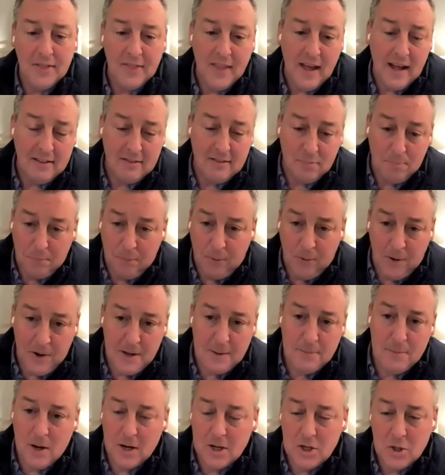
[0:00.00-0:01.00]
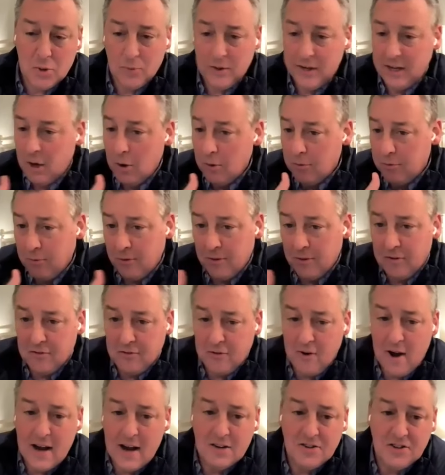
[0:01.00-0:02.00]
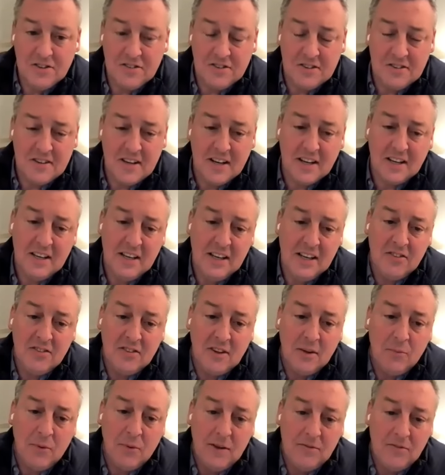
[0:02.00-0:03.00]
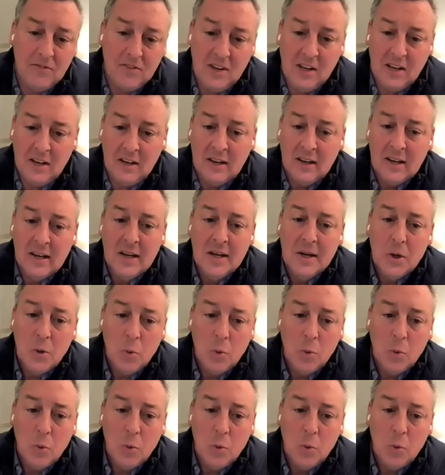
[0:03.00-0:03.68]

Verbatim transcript: And that's pretty much we go through the strategies and techniques that we've seen